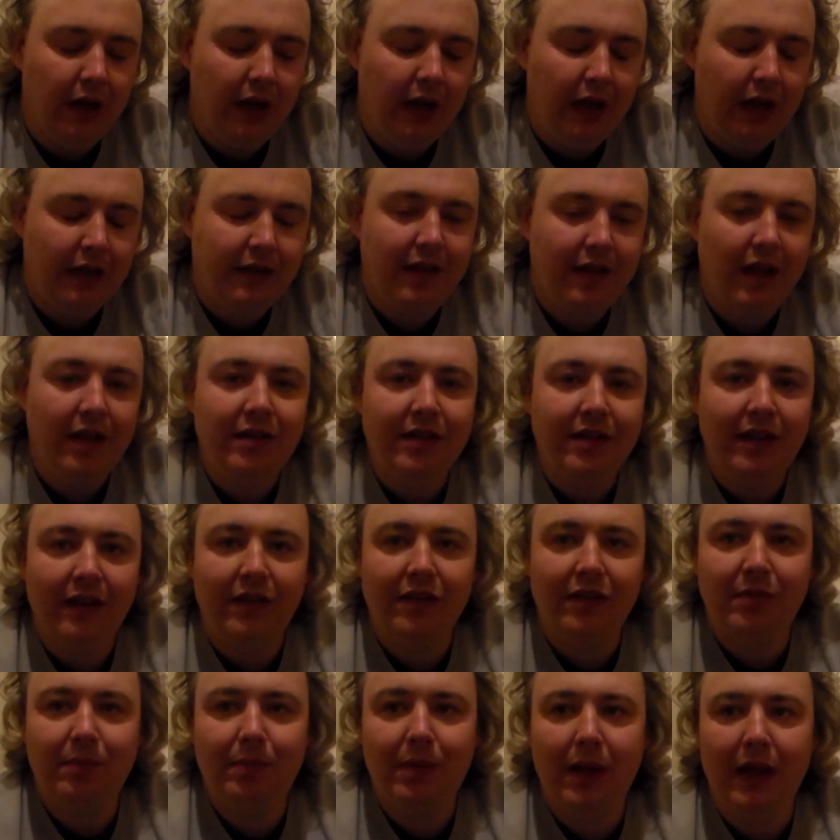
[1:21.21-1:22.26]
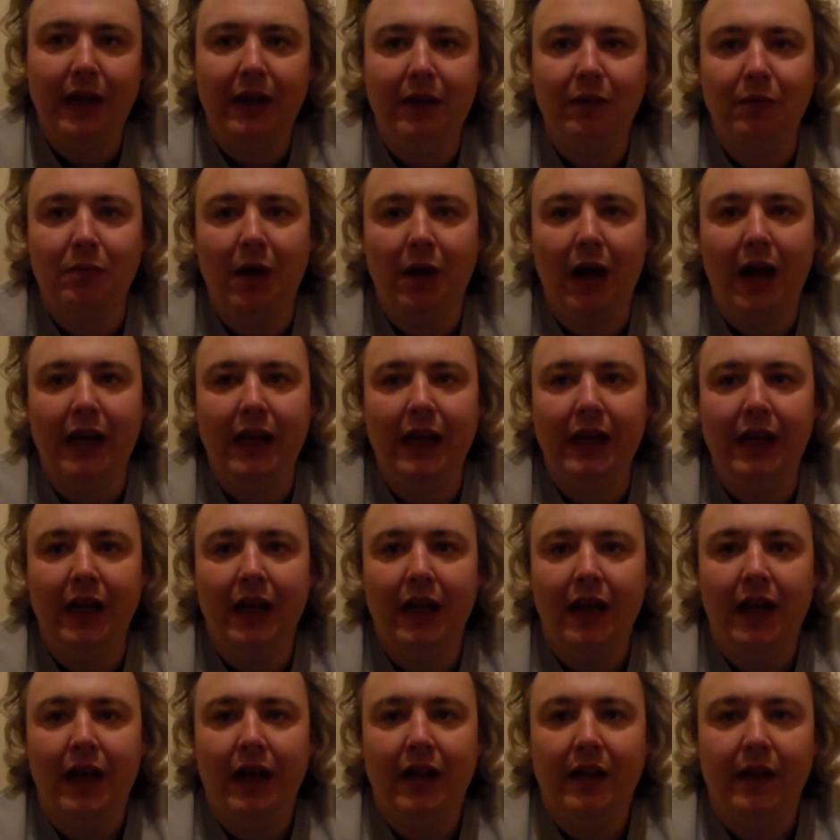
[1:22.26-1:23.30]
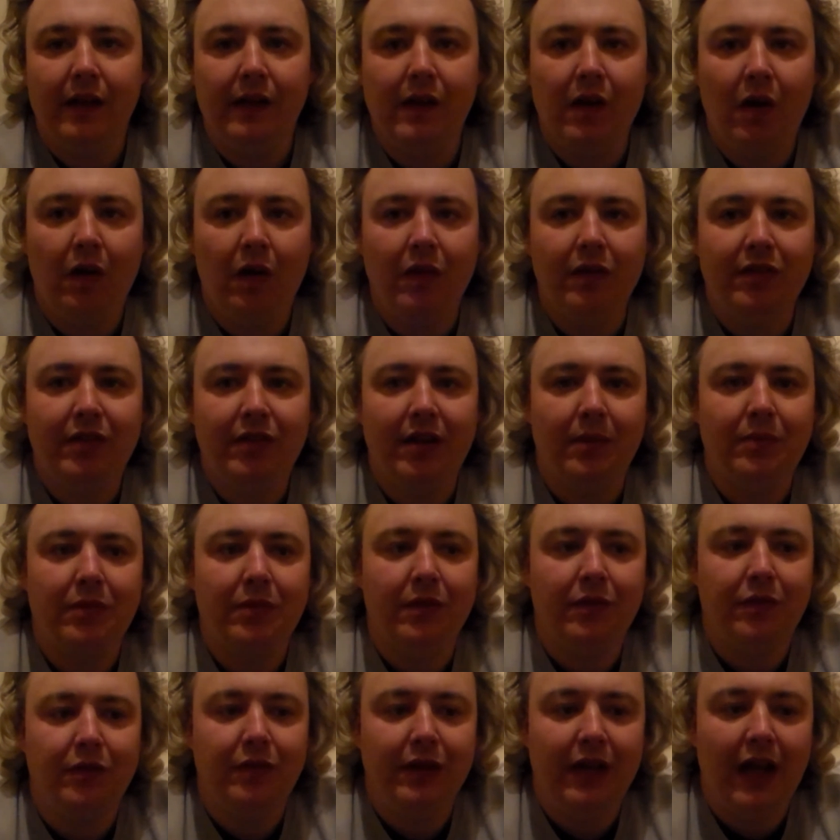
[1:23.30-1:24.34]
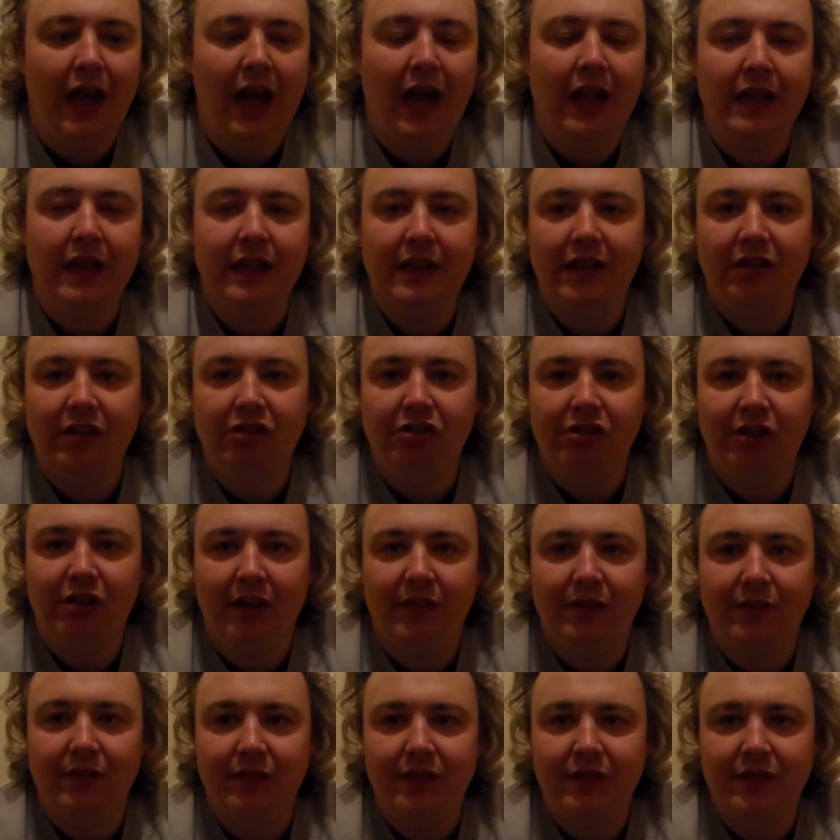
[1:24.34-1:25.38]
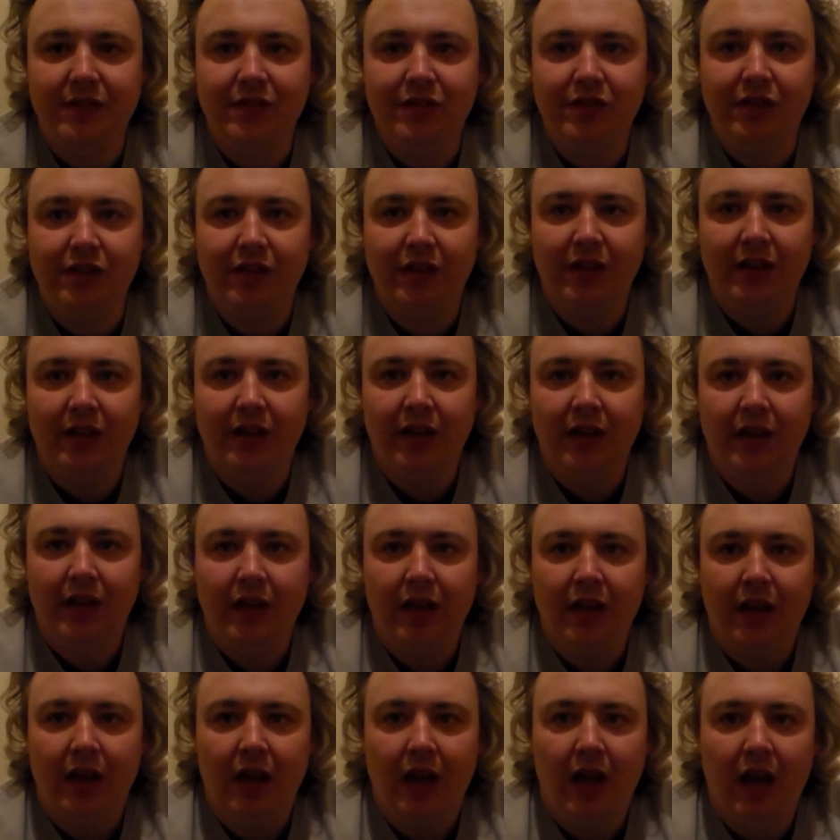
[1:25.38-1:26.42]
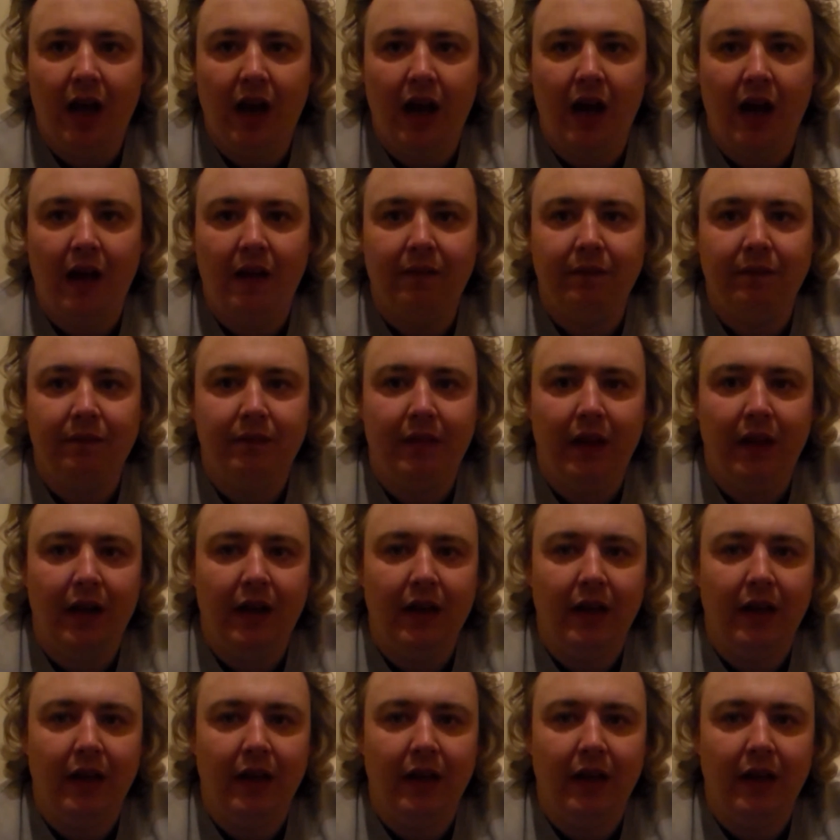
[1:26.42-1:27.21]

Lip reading: it doesn't explain why the concept of reality shifts and